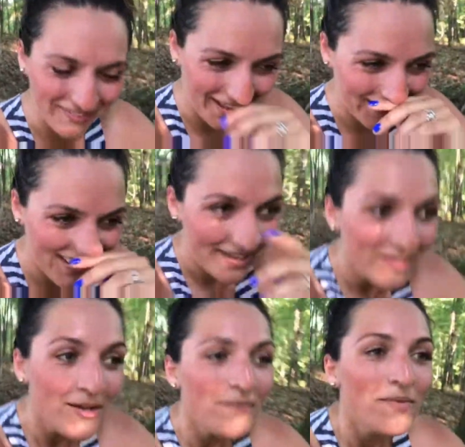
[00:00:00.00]
Like,
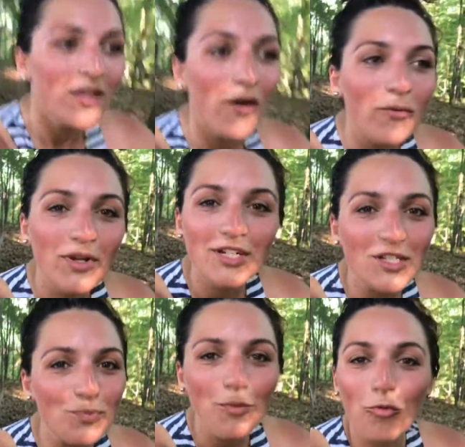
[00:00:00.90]
you know, and we
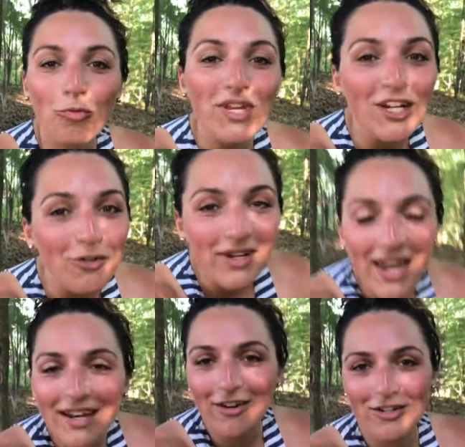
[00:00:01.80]
just
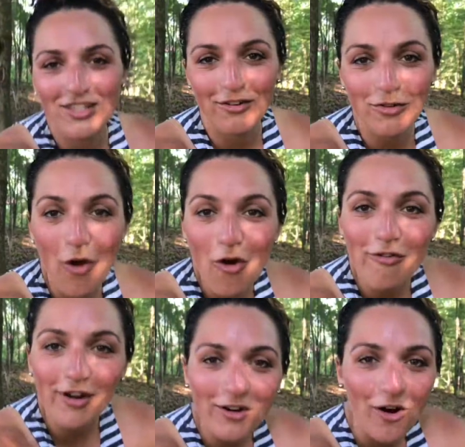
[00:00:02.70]
recreated ourselves
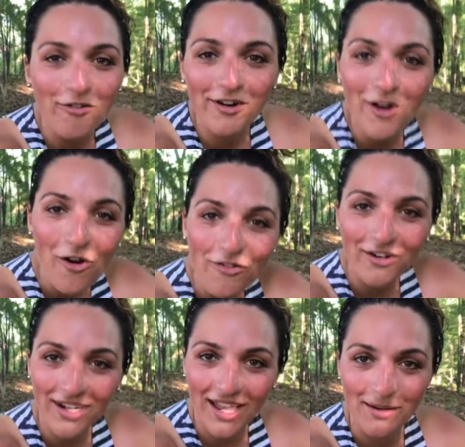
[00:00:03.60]
over and over and
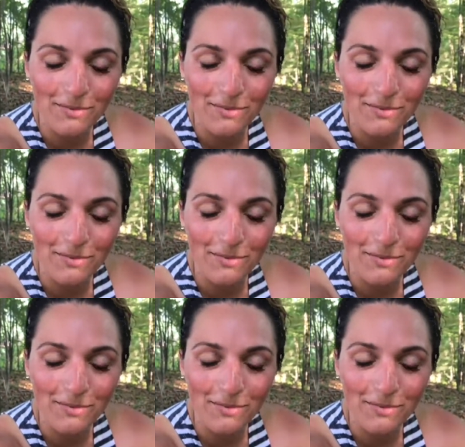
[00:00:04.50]
over again.